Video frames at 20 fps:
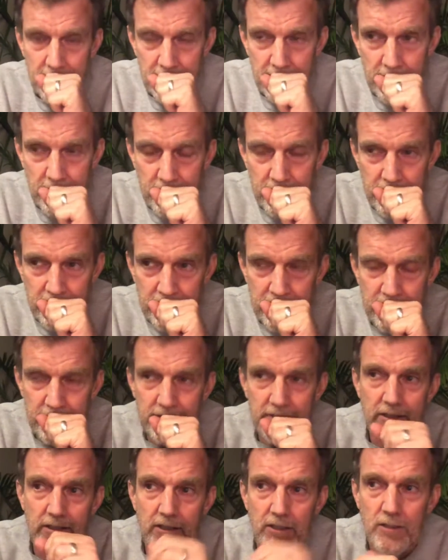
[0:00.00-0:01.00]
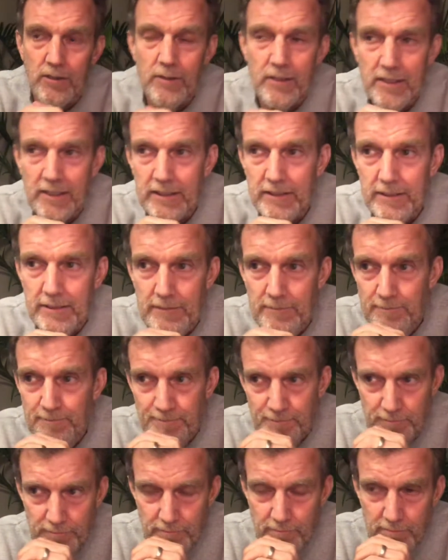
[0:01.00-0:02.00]
A
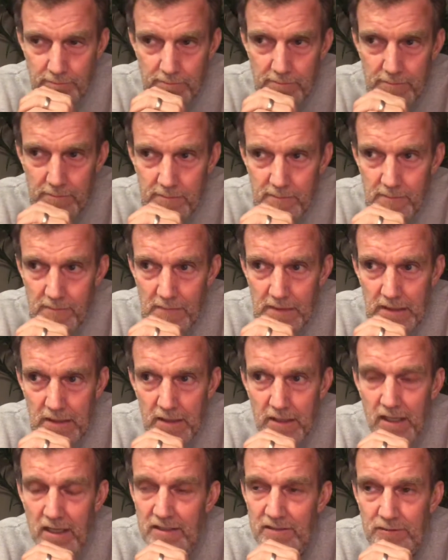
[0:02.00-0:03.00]
lot